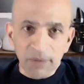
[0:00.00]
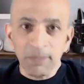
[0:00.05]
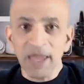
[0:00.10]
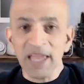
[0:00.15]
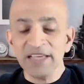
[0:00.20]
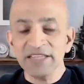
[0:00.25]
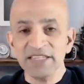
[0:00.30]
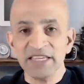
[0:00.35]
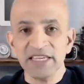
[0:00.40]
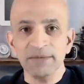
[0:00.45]

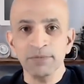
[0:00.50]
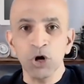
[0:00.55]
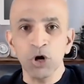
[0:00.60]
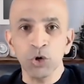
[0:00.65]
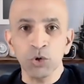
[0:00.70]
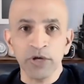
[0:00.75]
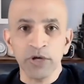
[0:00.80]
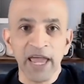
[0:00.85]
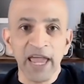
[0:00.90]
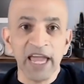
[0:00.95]
may seem
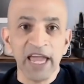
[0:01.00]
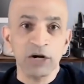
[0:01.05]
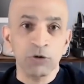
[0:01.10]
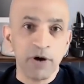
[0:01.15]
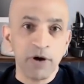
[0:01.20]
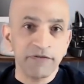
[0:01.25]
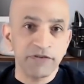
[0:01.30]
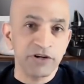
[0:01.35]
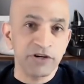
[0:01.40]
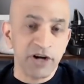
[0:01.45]
okay.
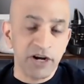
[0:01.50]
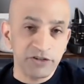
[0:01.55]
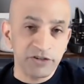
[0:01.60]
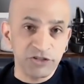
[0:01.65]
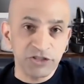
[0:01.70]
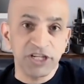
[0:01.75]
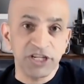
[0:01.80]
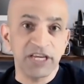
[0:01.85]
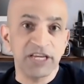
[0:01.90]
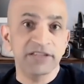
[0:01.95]
However,
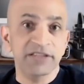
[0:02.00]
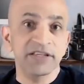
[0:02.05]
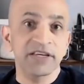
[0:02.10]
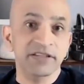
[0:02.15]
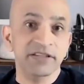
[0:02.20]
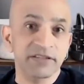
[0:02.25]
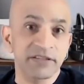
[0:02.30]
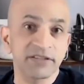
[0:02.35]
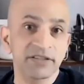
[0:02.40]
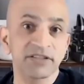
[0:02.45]
understand
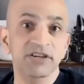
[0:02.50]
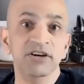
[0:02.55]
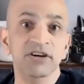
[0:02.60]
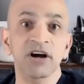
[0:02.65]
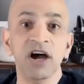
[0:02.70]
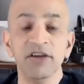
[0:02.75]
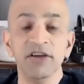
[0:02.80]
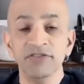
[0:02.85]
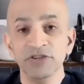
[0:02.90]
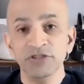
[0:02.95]
that there
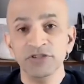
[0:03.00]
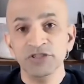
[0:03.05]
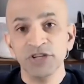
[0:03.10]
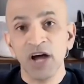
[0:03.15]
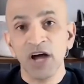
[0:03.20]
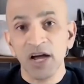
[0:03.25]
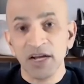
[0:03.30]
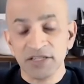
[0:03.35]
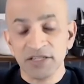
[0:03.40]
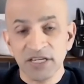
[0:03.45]
are other
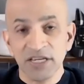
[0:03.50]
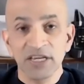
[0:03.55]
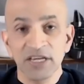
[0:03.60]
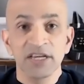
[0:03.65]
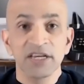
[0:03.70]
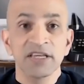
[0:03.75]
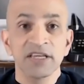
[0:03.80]
stocks